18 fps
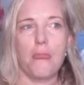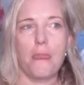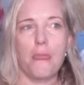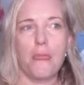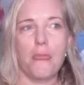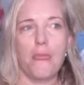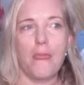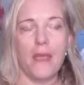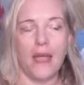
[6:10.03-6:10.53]

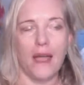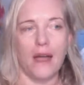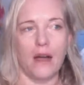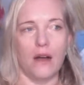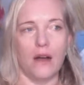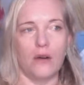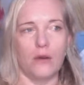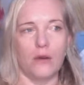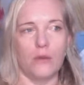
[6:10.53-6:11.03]

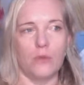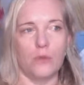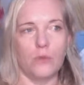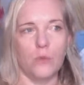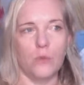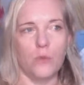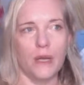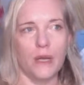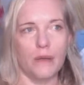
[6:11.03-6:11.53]
now,
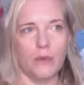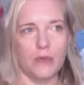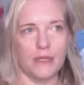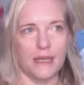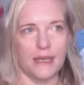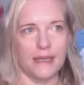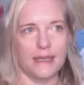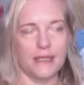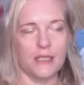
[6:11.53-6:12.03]
where was
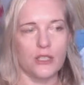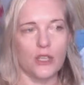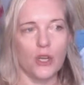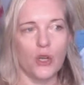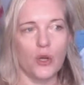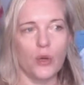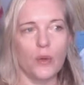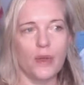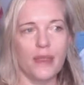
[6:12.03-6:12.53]
I?
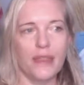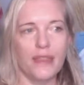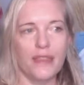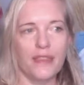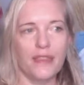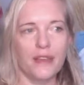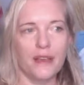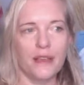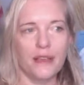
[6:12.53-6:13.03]
So
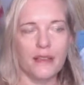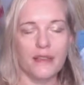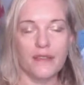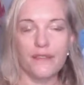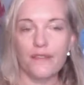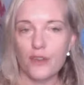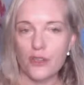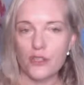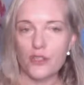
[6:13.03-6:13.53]
the
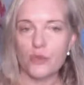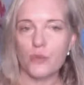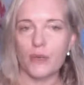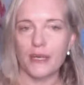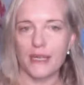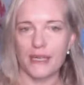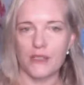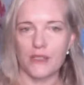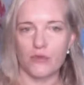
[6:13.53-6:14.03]
first
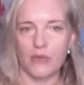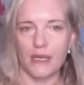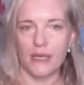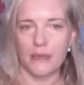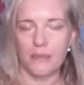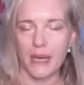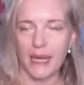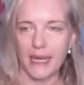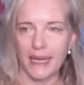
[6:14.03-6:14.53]
one is
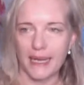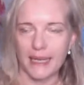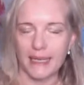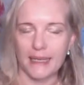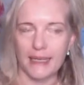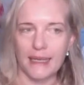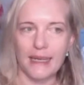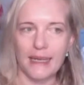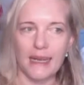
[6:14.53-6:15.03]
really pain.
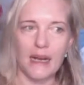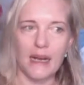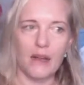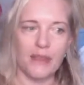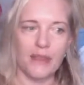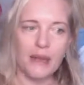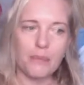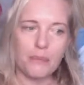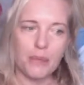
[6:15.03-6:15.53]
Now
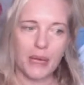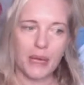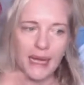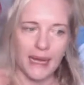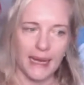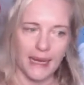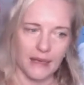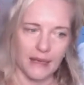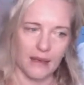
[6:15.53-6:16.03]
that
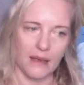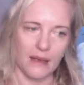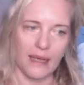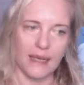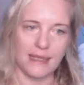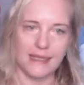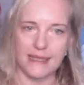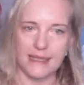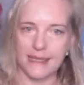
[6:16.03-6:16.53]
pain
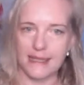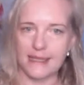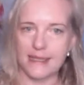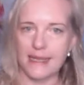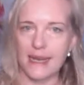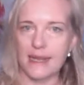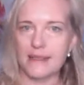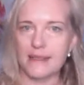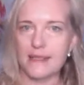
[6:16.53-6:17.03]
extends
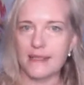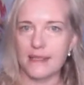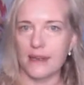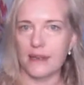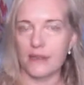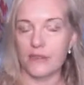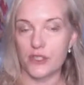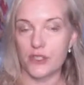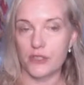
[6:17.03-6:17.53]

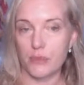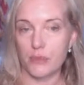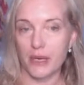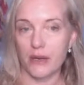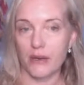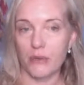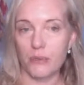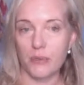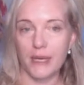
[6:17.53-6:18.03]
outside of just
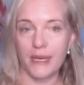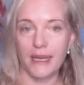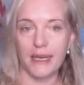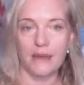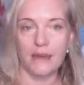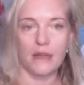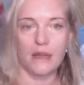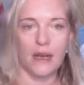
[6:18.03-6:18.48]
period pain.